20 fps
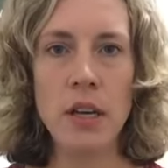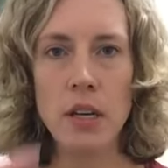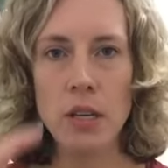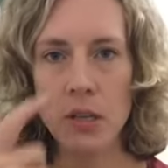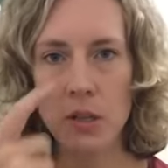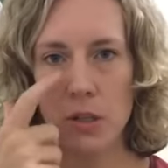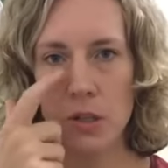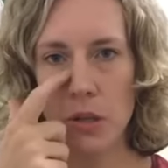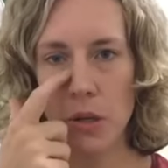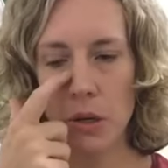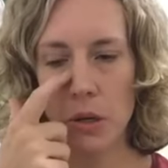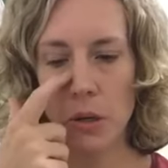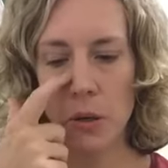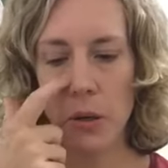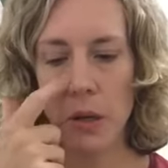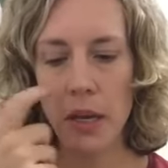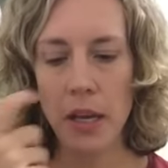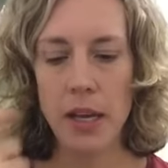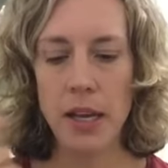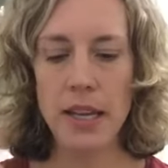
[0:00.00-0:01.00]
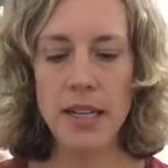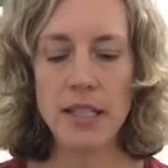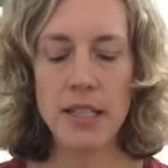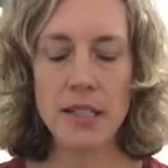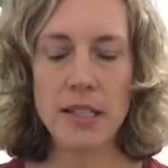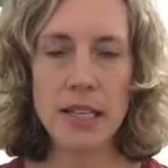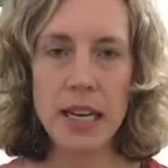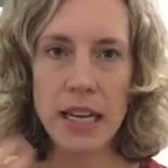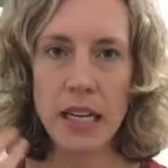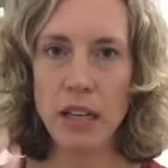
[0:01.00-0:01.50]
So it
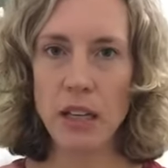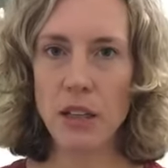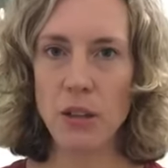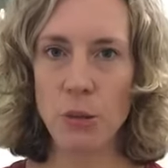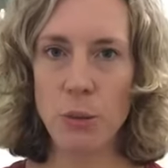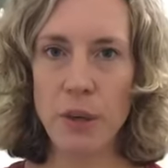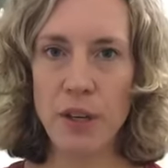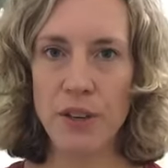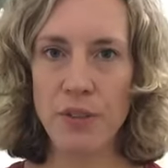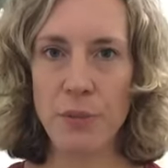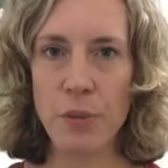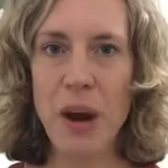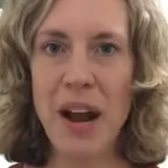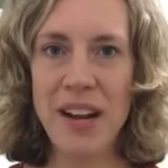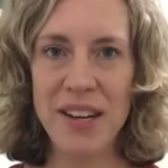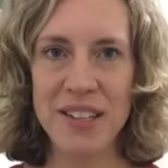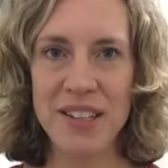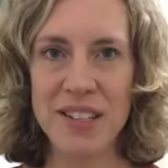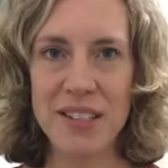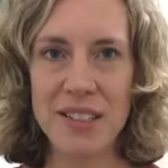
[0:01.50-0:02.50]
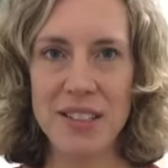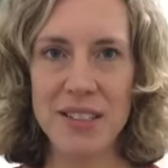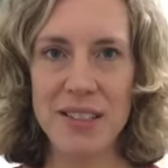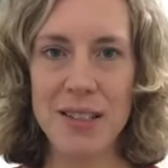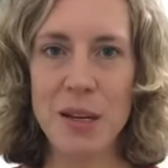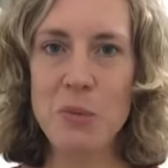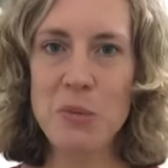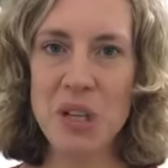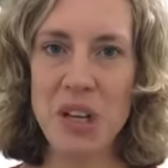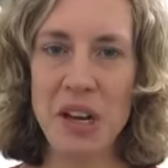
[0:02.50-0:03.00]
does take a little bit of practice
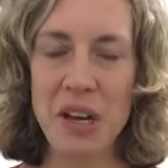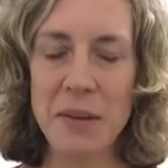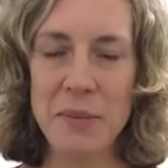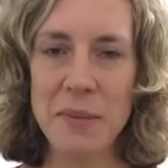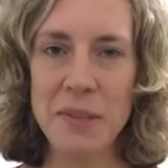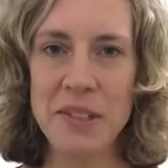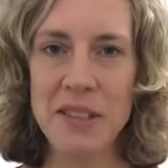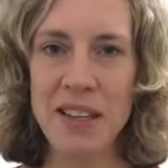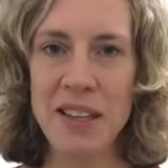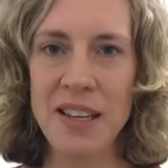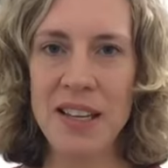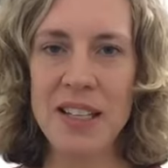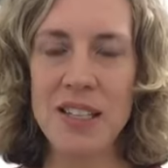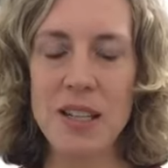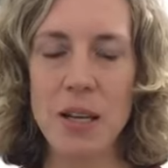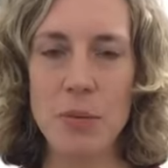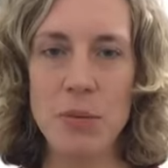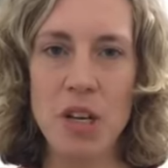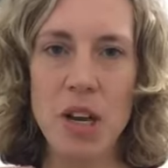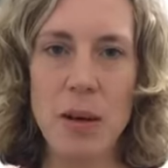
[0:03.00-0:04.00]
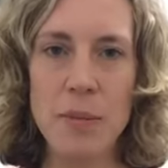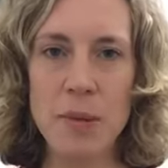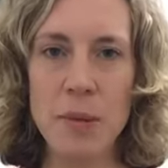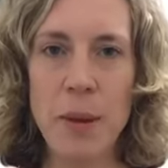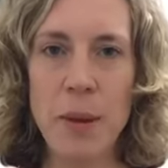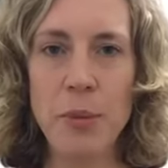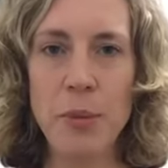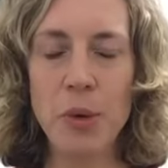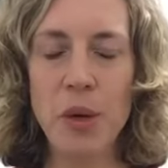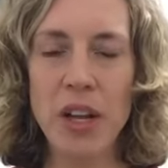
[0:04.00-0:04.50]
sometimes. Sometimes
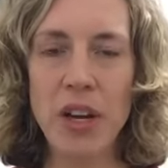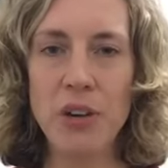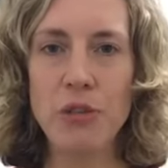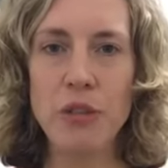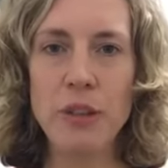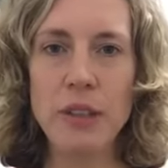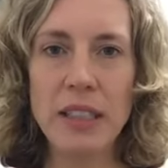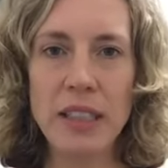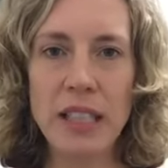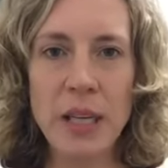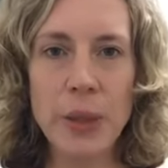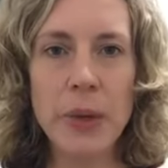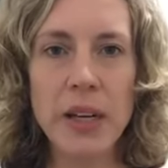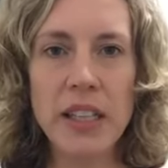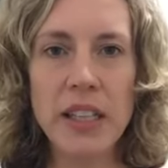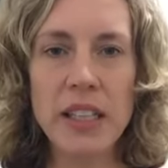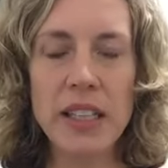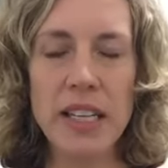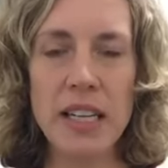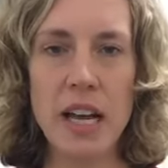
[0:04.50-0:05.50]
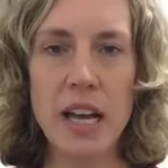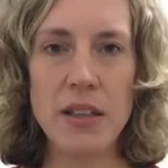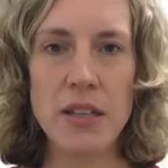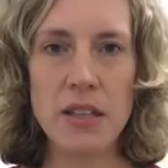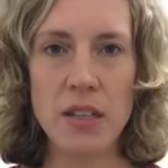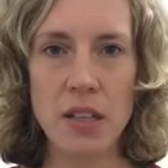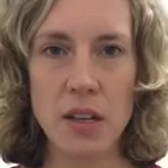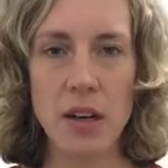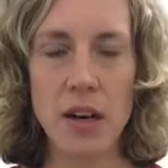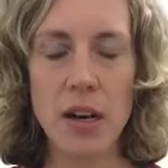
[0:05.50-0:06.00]
people get it really quickly, and other
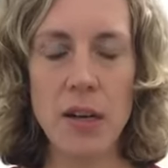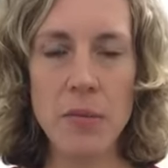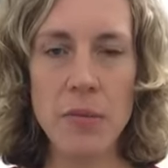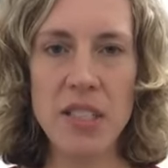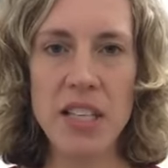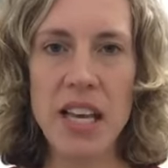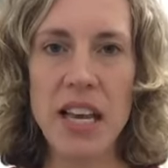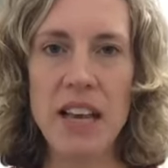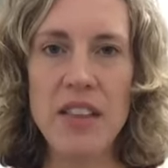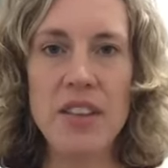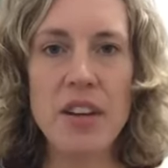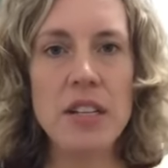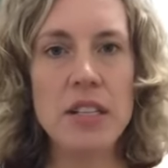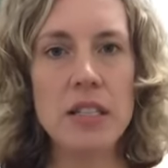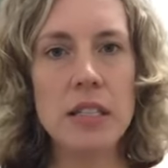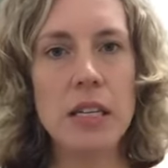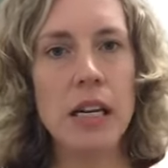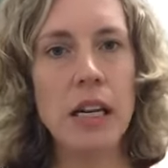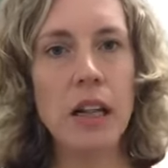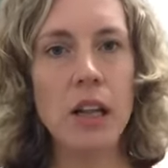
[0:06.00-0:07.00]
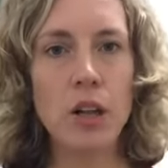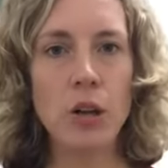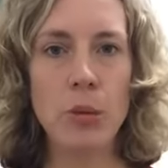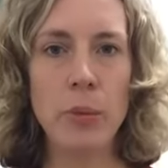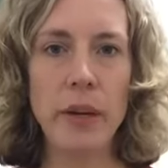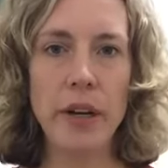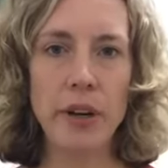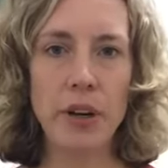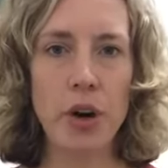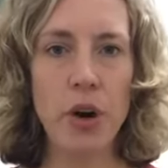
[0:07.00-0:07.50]
times they just need a little
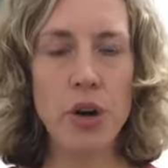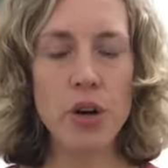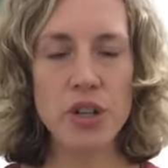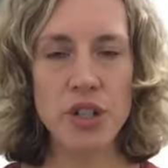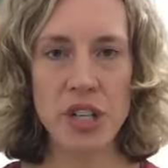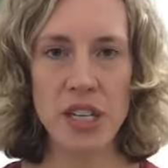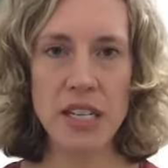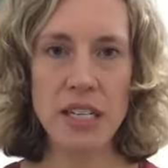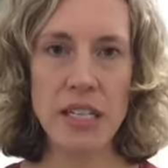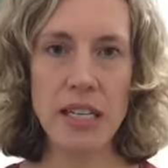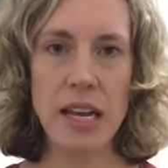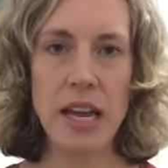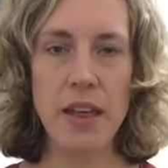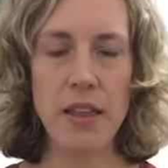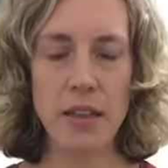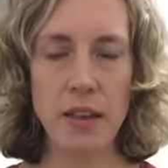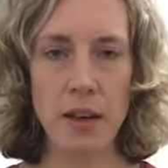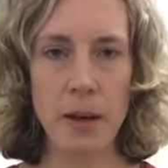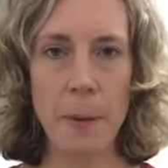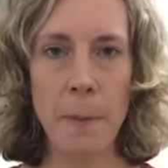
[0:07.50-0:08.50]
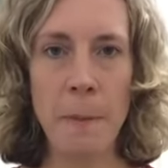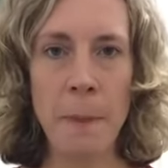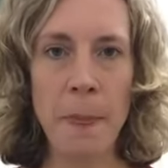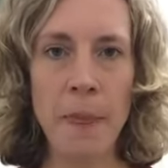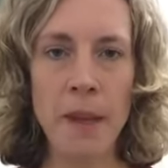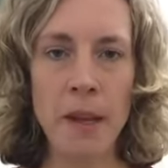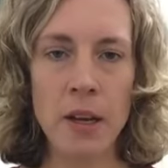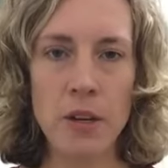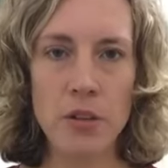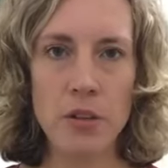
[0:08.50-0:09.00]
bit of coaching to get there.
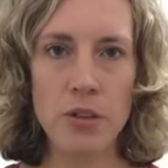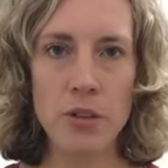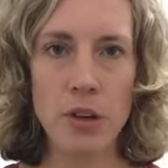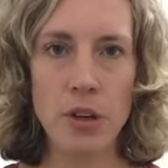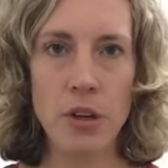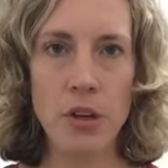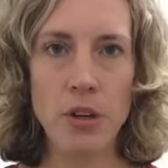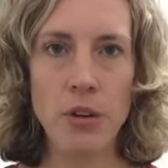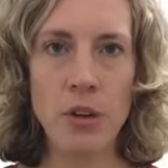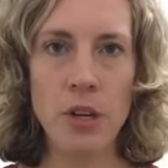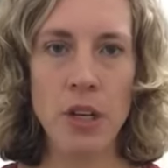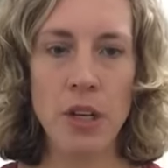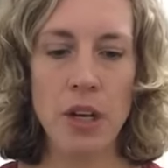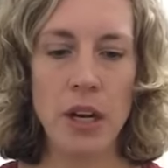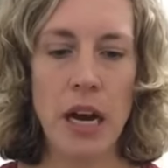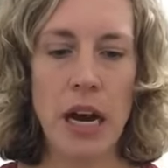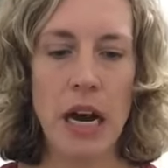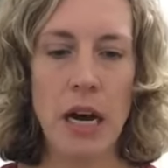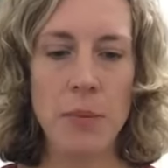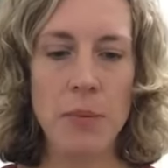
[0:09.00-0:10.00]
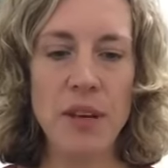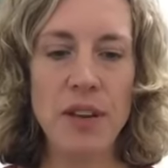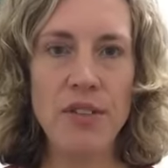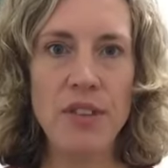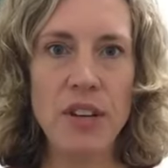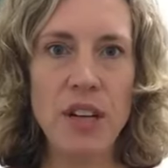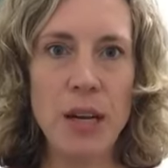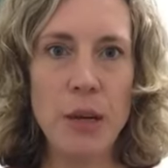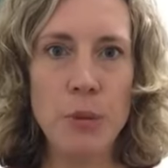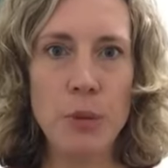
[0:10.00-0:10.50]
So if you
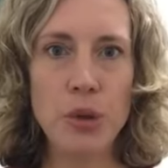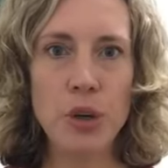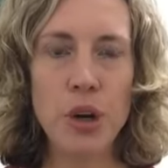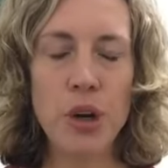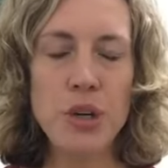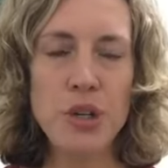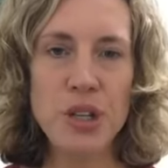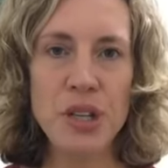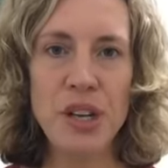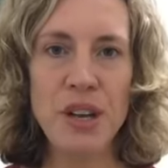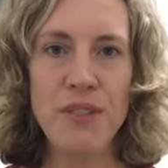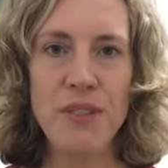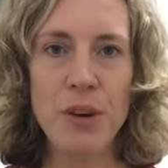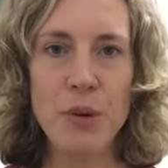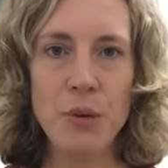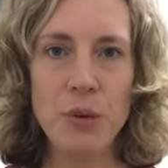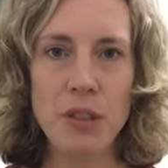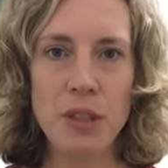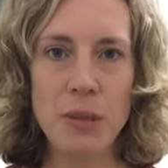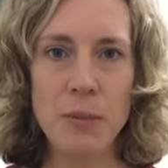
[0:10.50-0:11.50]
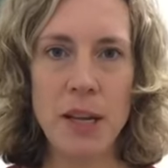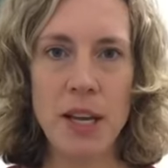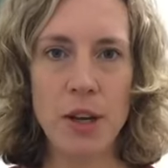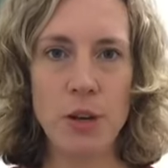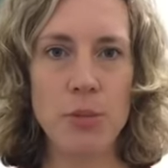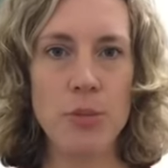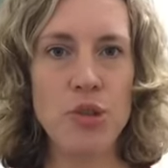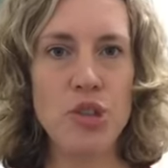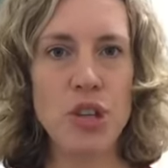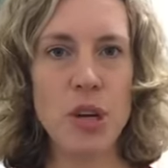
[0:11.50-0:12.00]
need more coaching, if you want some
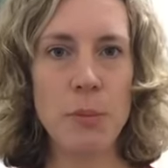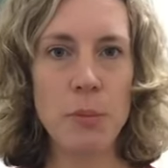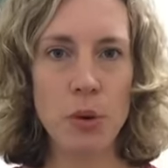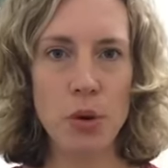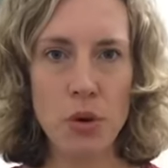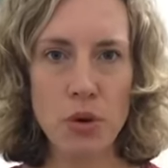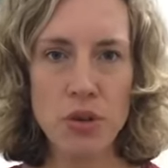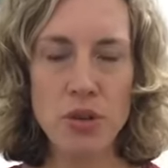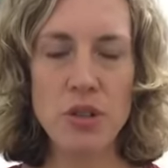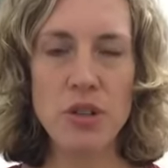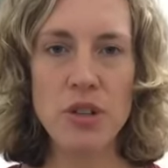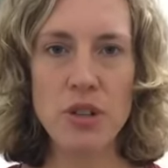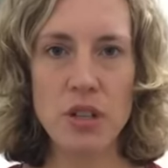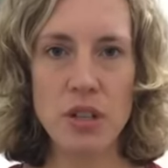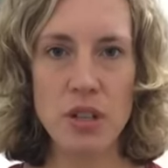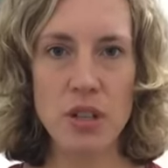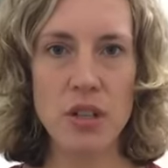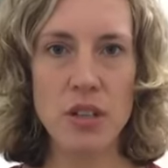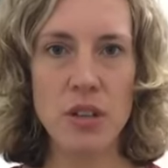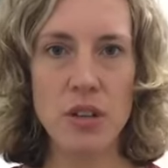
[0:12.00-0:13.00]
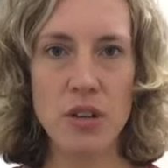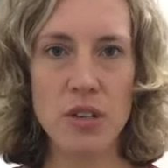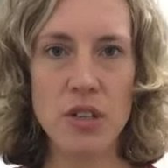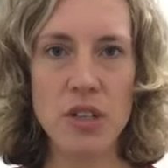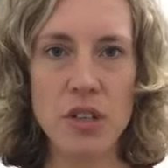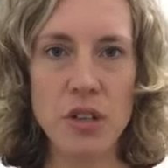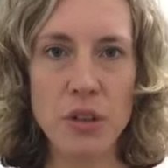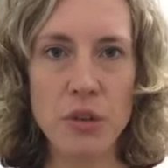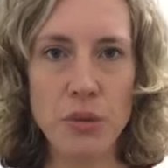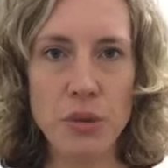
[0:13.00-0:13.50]
help, jump onto
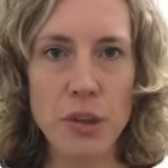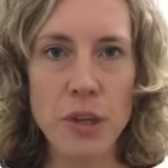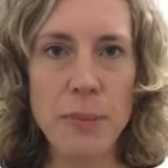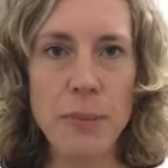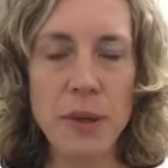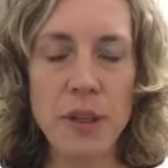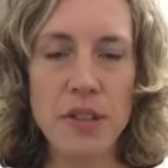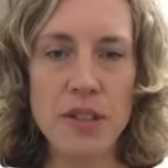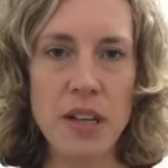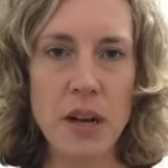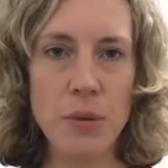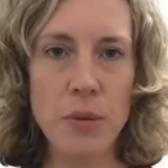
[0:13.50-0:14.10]
the group, because that